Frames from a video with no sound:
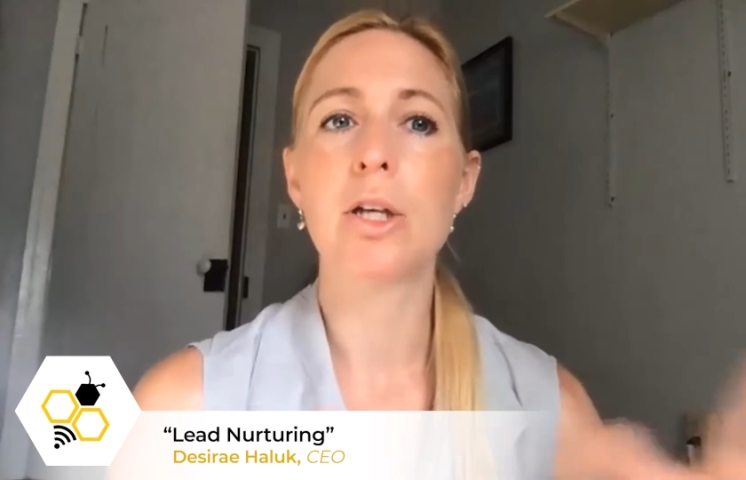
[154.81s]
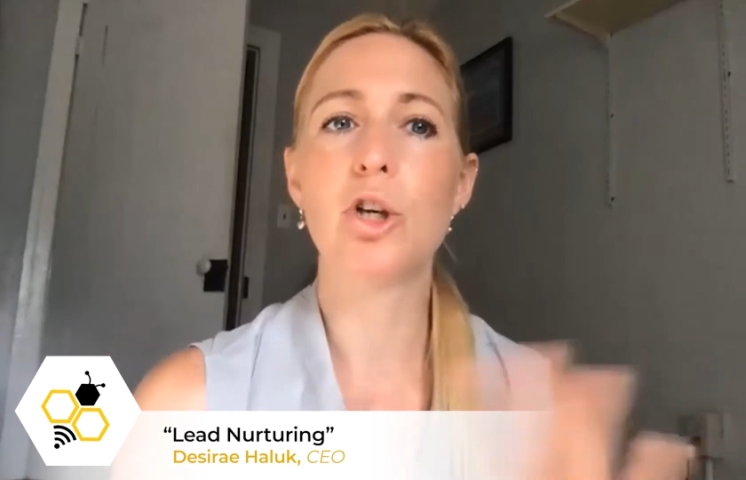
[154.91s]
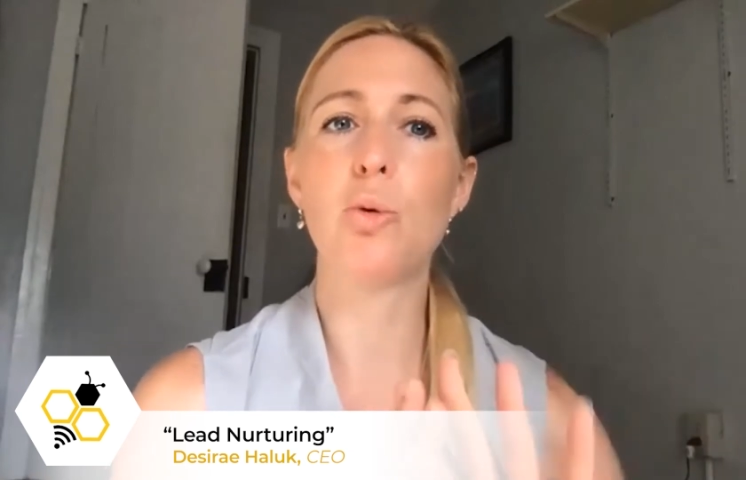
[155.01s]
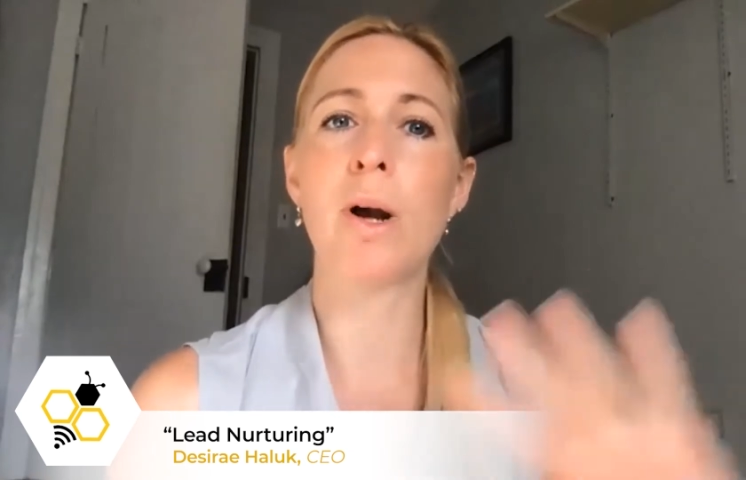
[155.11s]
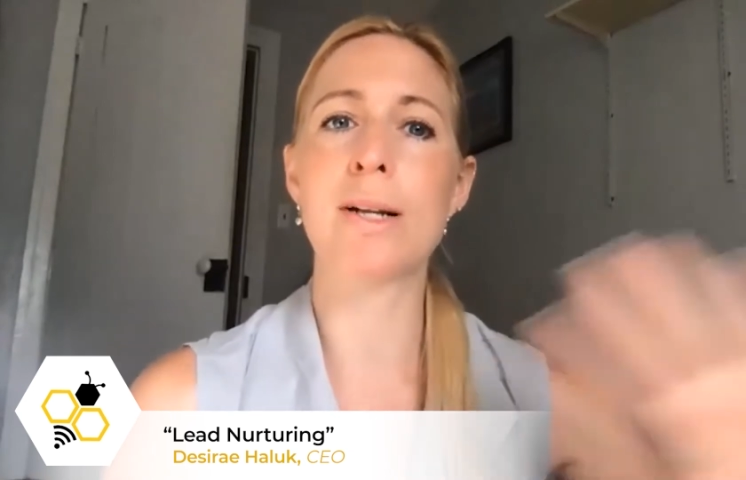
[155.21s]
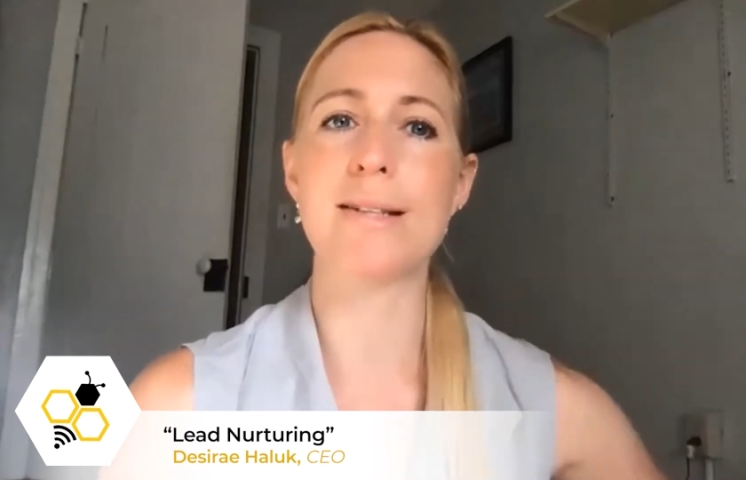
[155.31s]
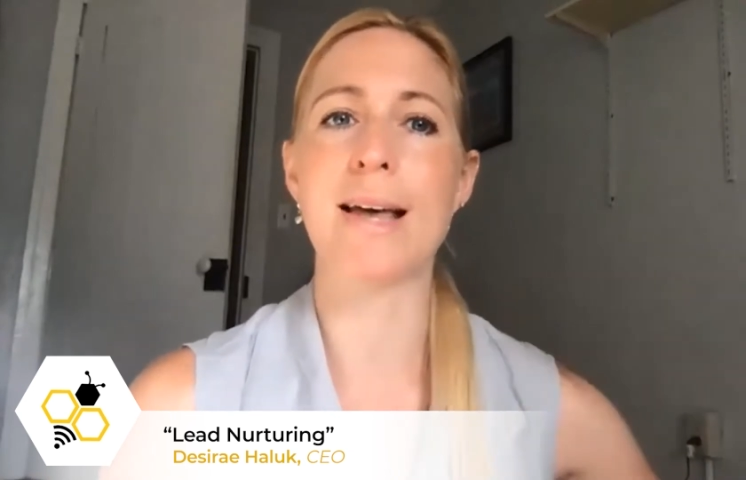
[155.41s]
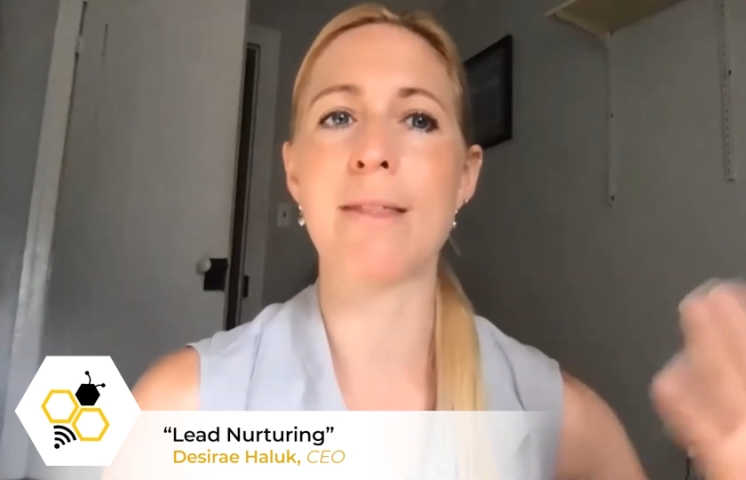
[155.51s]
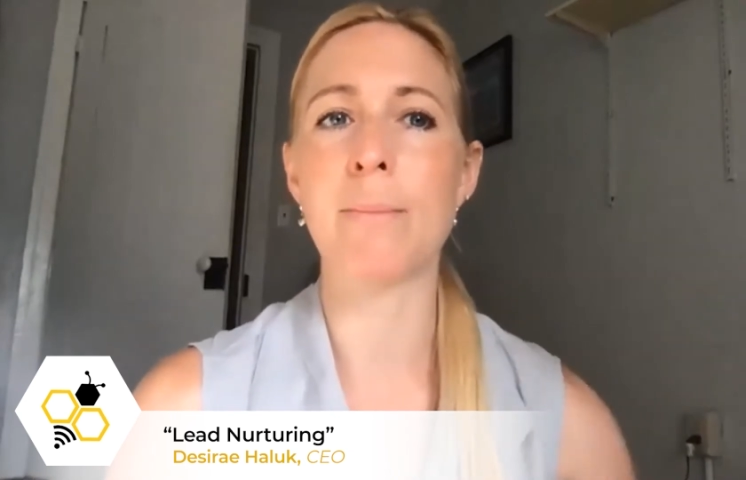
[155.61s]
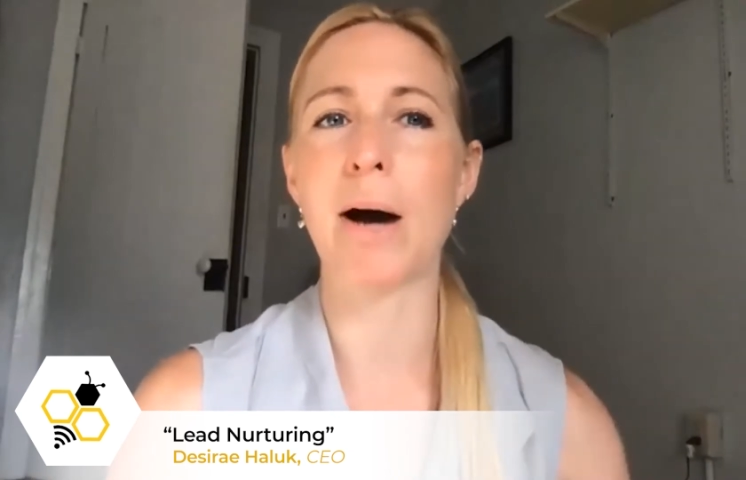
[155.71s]
you want to
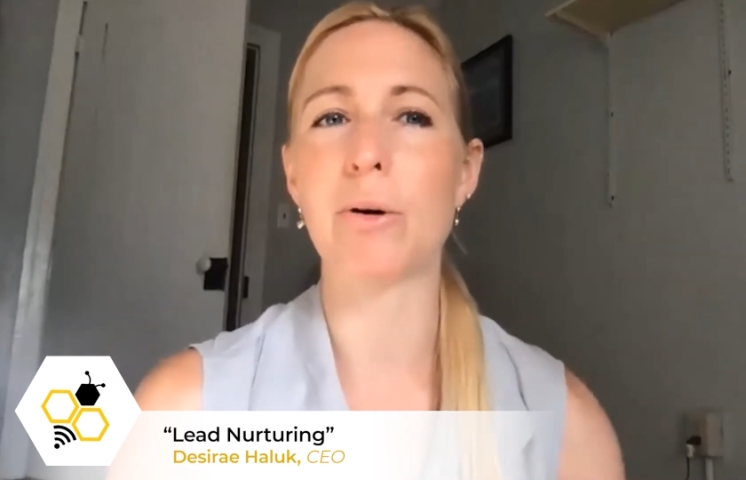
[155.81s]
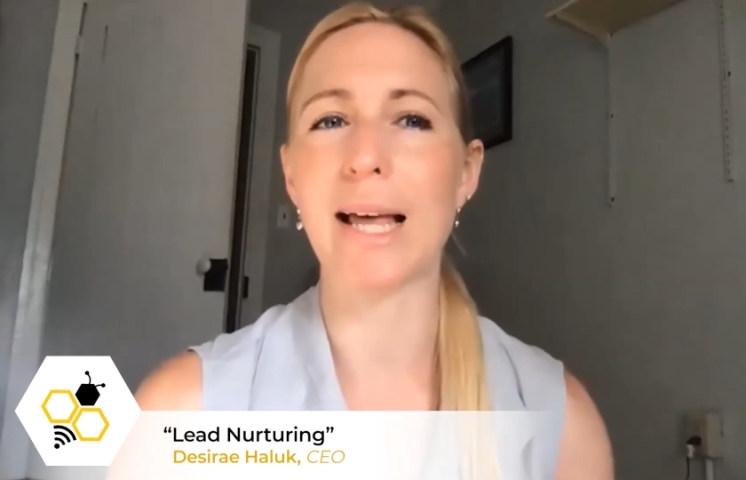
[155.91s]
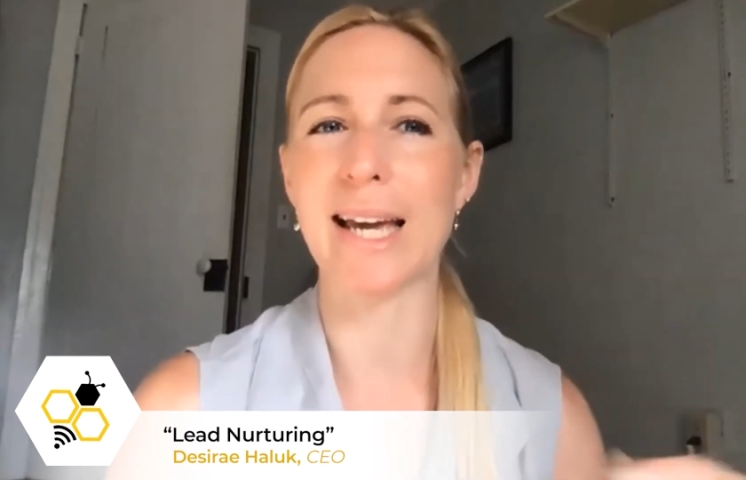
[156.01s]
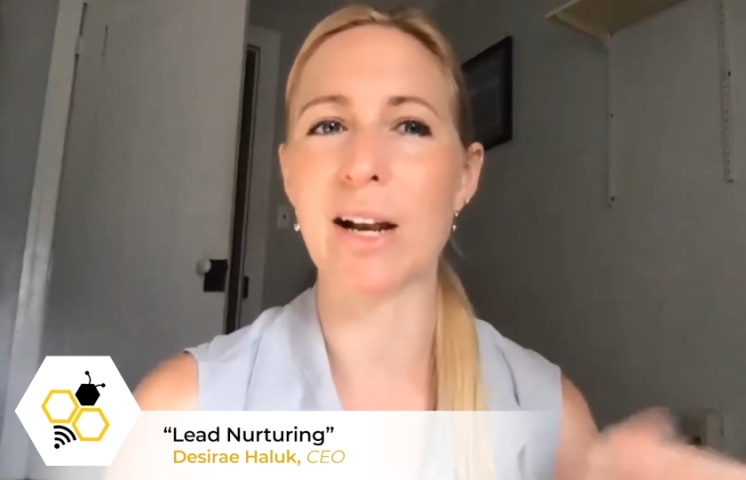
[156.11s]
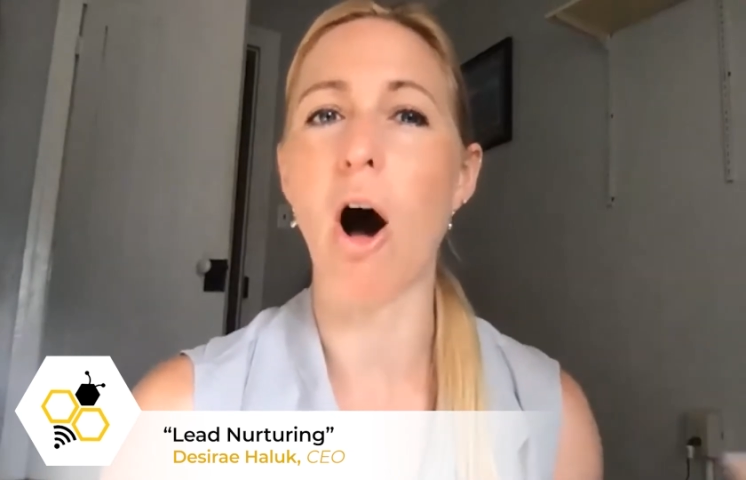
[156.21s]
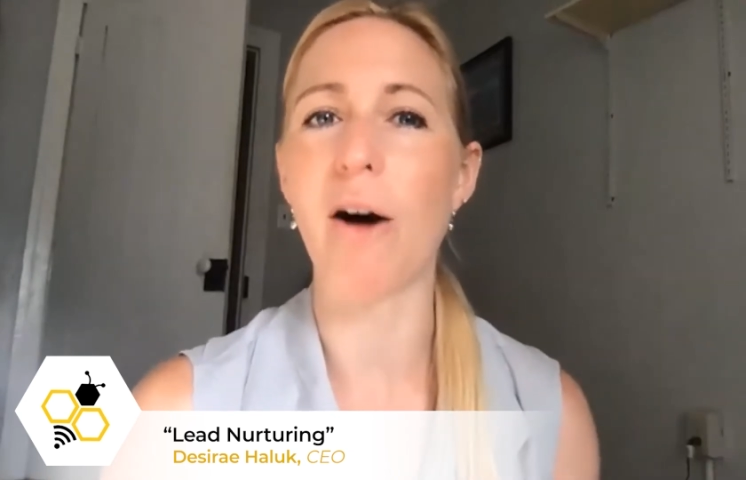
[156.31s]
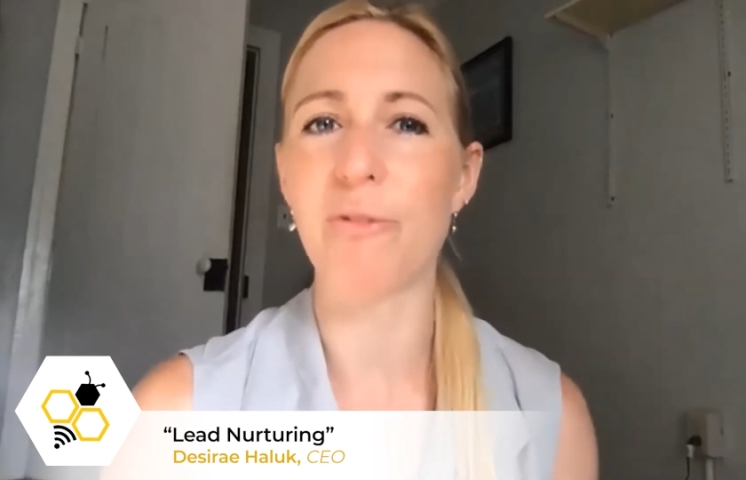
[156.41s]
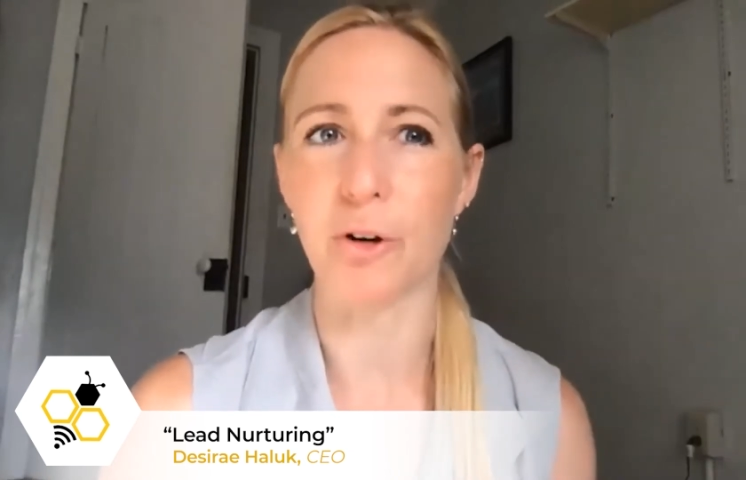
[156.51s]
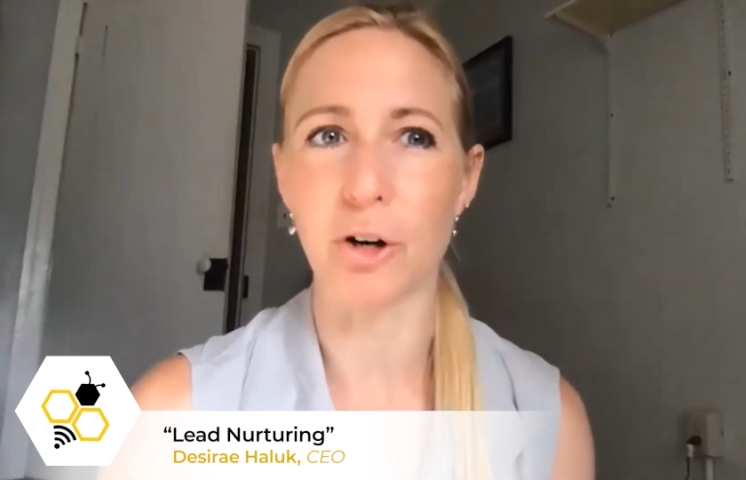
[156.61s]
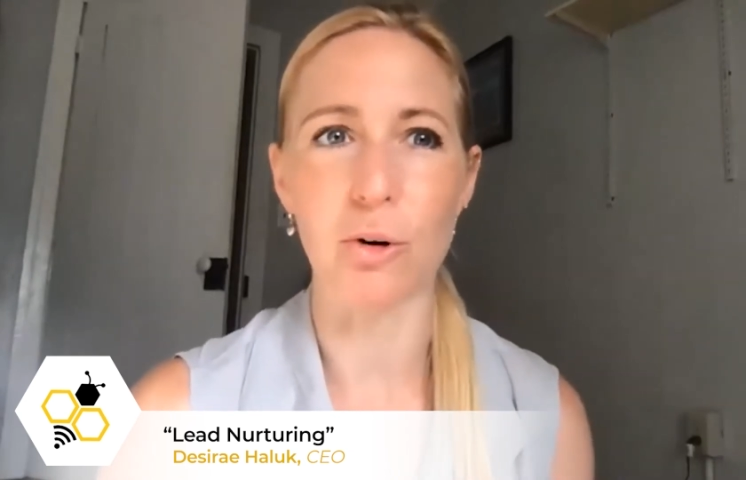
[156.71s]
send them out like an
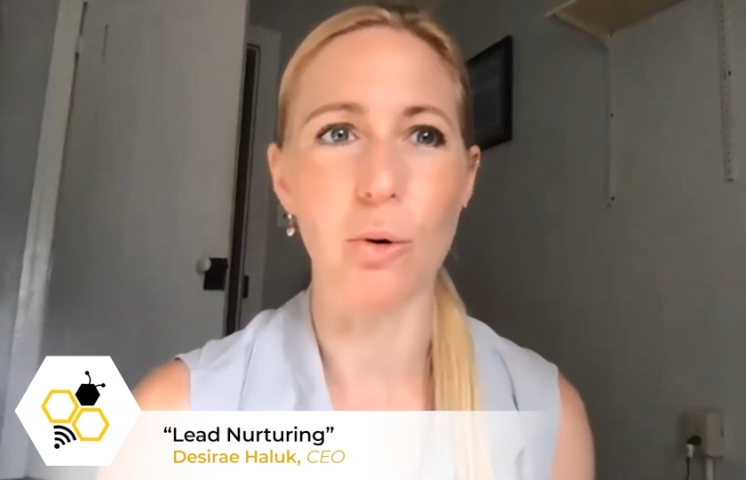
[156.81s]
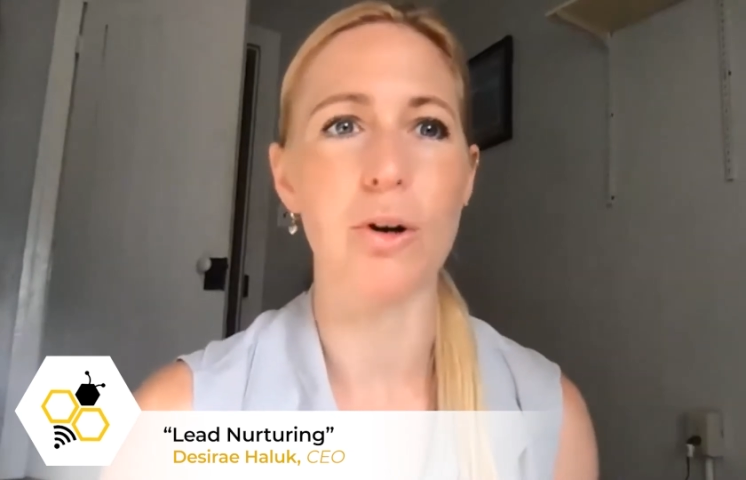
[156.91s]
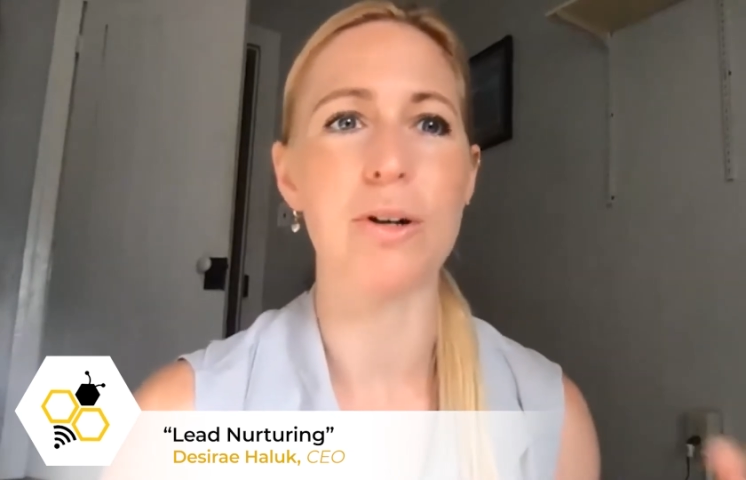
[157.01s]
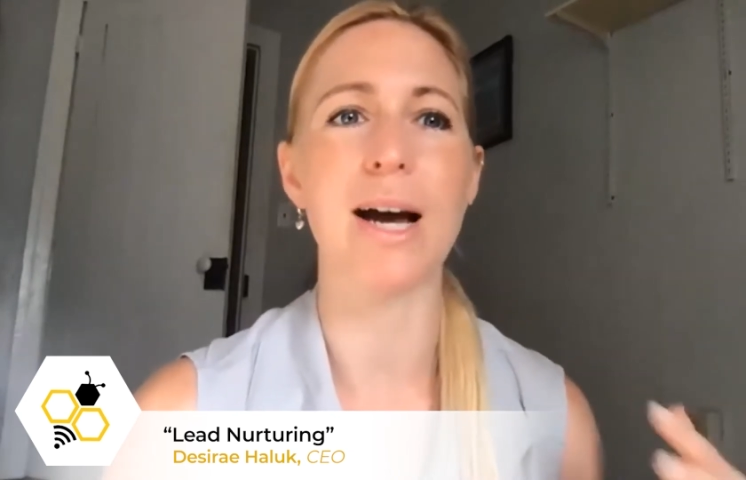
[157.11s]
offer or